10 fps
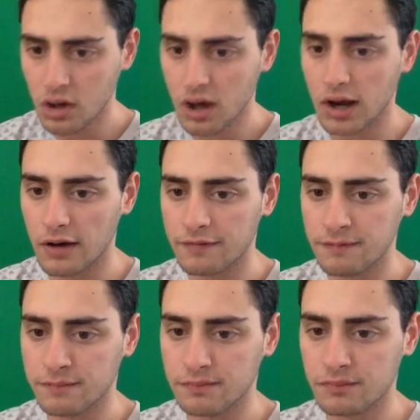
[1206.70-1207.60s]

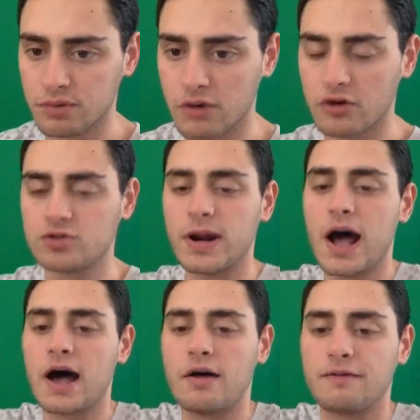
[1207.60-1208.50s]
Brian
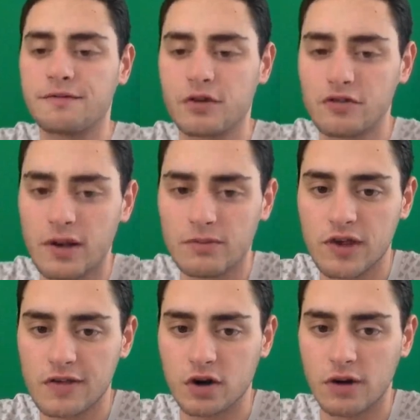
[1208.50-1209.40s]
Richmond, for some
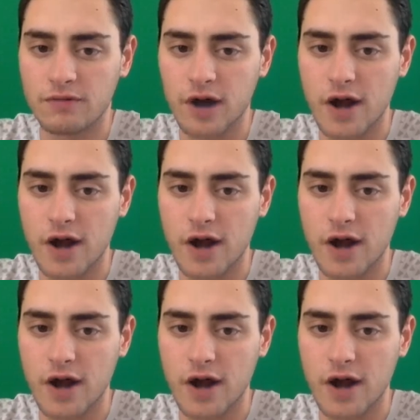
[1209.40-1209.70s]
sites that offer it,